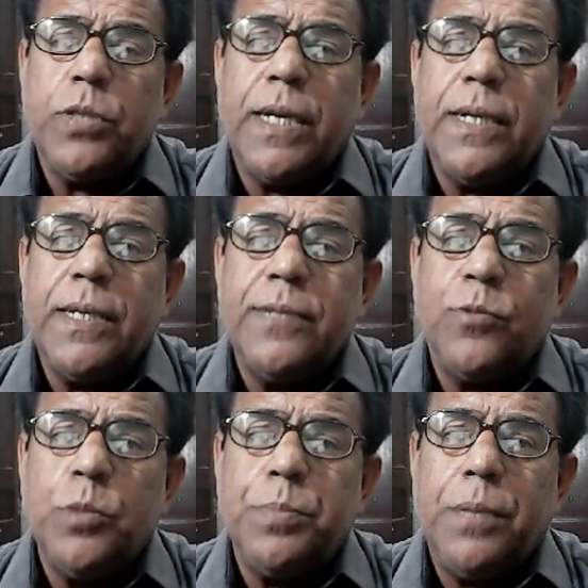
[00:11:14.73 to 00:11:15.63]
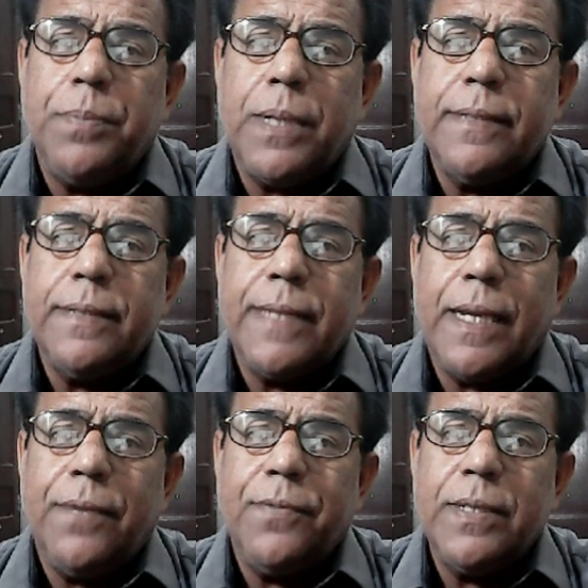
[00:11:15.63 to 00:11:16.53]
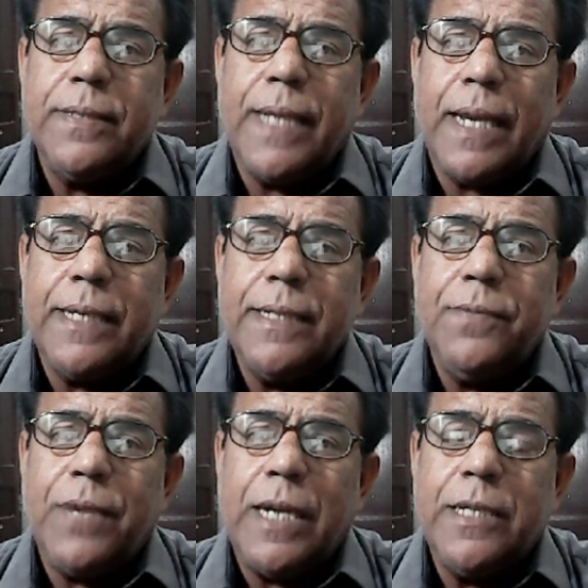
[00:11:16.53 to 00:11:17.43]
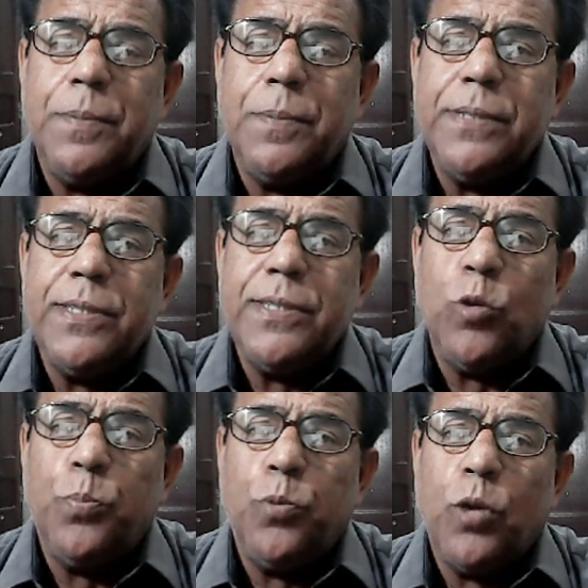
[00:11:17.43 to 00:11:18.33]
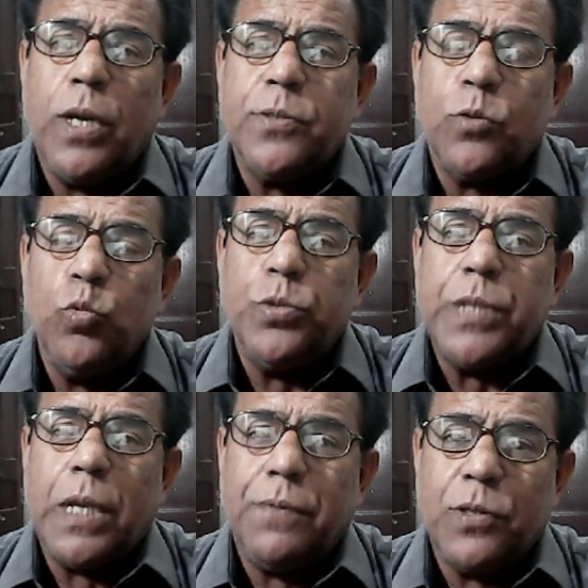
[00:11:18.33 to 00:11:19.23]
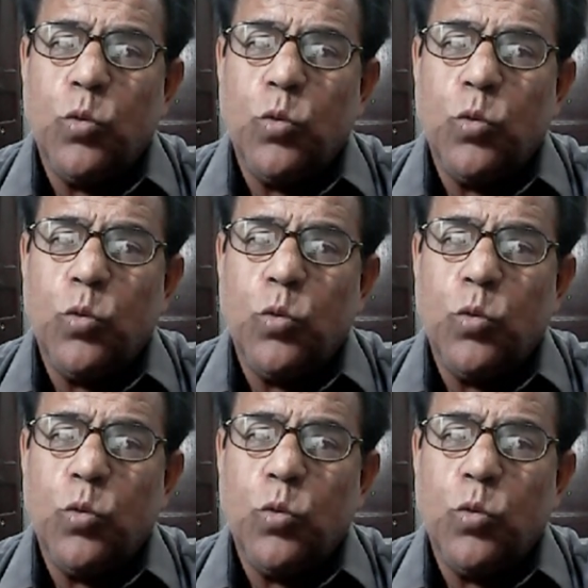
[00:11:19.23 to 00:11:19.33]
10 raised to the power minus 7 second divided by 0.27.